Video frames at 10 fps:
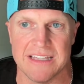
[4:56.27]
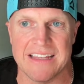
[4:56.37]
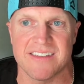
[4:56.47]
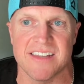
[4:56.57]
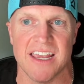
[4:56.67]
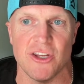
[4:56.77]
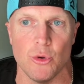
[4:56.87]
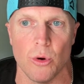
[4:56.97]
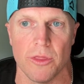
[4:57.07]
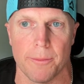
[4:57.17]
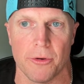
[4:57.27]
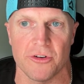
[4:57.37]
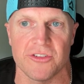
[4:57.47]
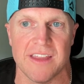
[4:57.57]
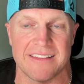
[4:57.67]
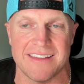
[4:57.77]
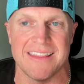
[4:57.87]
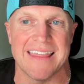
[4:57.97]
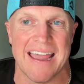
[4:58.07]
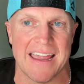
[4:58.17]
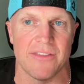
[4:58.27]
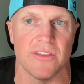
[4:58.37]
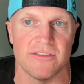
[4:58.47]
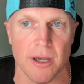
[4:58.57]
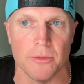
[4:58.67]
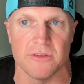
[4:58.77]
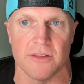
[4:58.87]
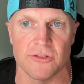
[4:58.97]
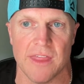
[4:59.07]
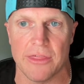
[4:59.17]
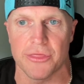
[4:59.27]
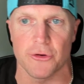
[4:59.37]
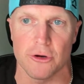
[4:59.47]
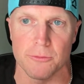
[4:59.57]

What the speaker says: Let's say you are the person that did that, the double, so that third